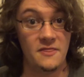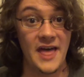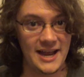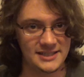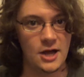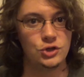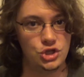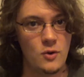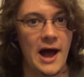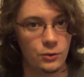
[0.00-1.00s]
That tells
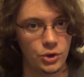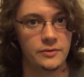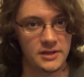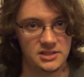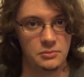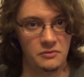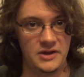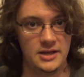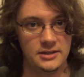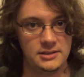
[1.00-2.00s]
you how good this
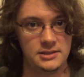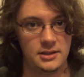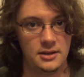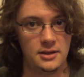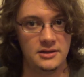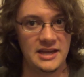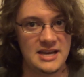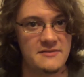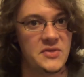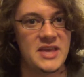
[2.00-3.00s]
movie is, that
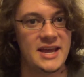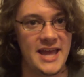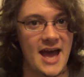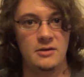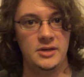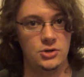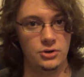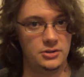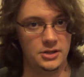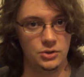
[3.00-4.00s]
even the Academy
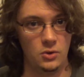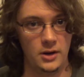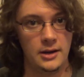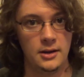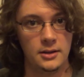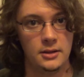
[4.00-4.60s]
couldn't ignore it.